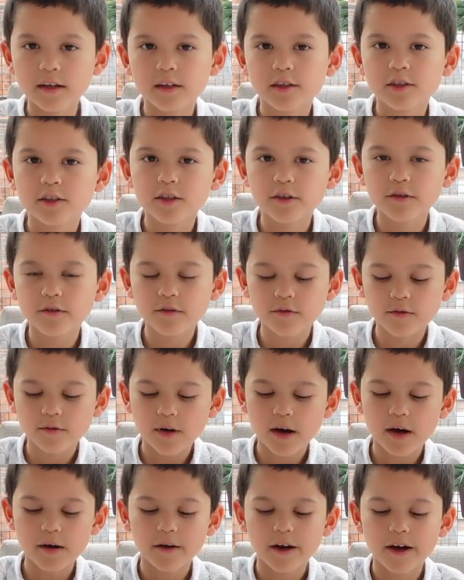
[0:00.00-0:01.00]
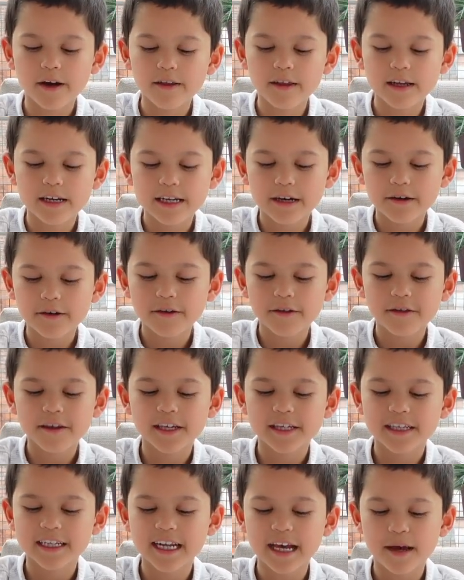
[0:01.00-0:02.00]
So I'm going to tell you the
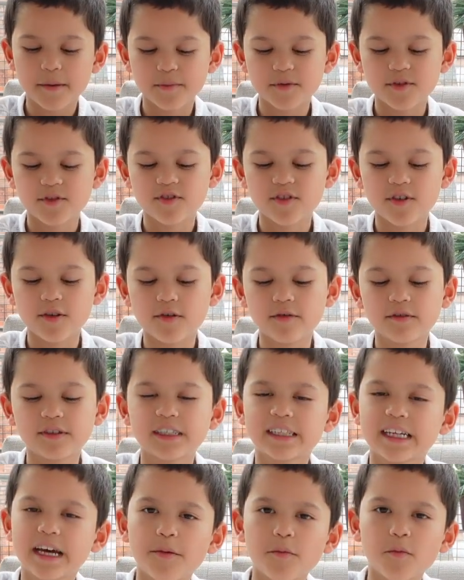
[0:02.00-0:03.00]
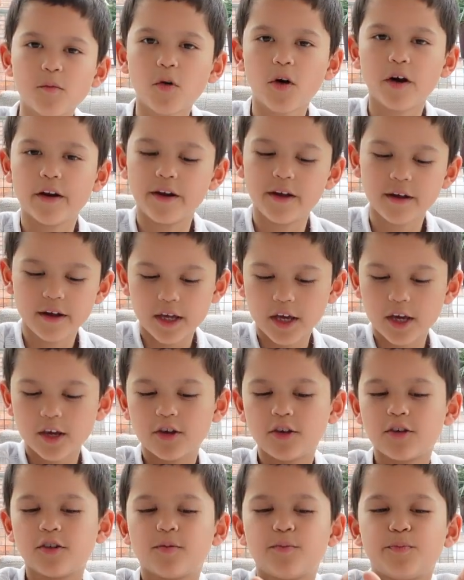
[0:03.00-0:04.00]
steps. So step one,
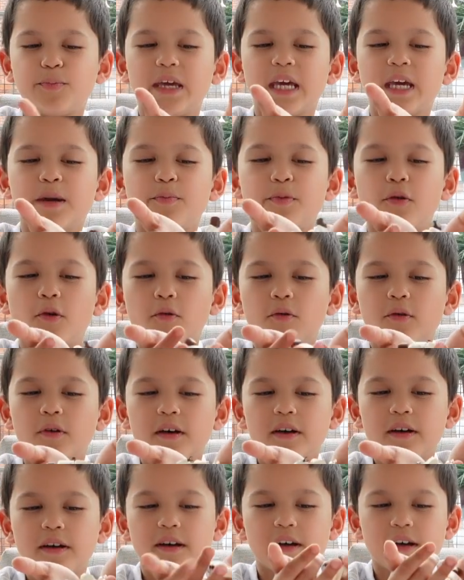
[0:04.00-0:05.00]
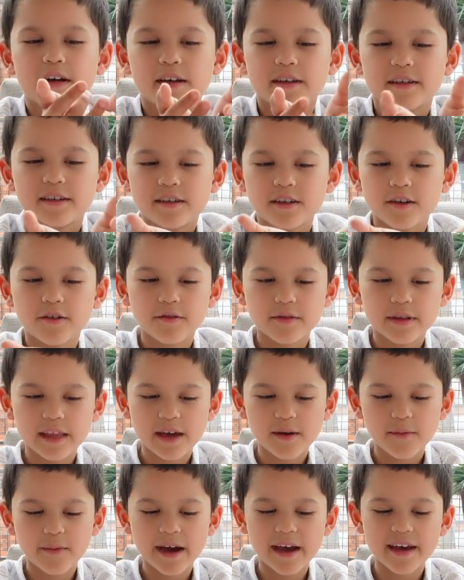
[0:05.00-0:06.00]
people. So
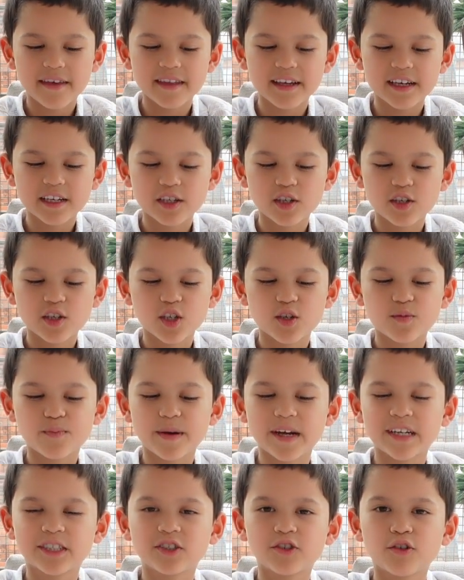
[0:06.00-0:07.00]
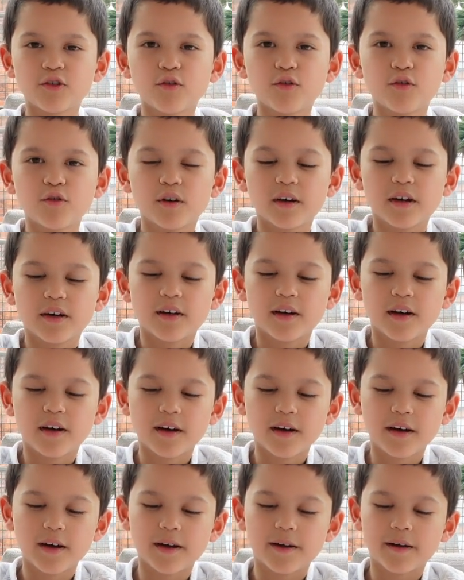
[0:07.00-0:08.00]
they wear these special
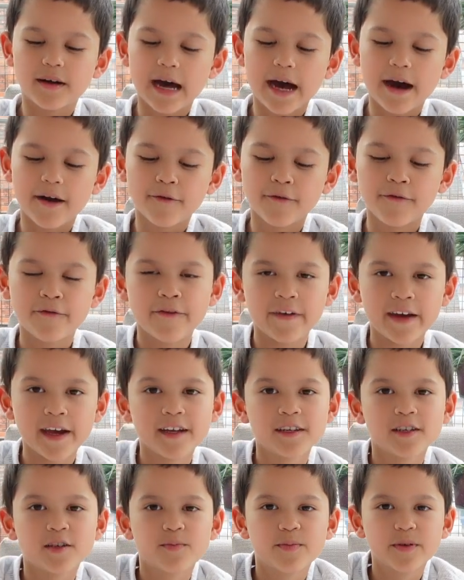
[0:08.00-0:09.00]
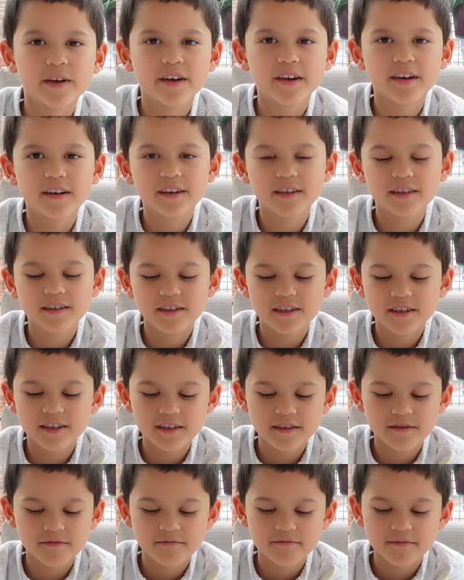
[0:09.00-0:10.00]
Uh, outfits
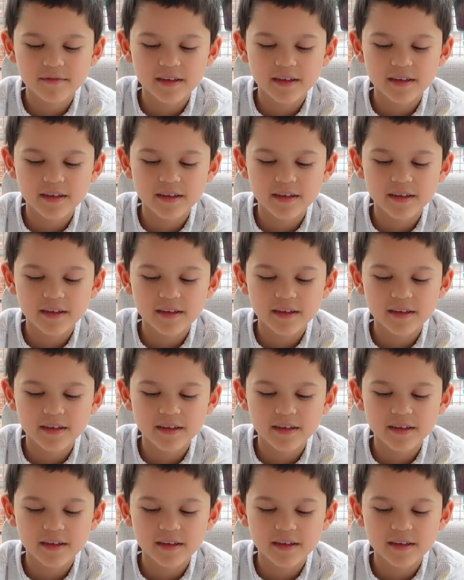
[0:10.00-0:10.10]
because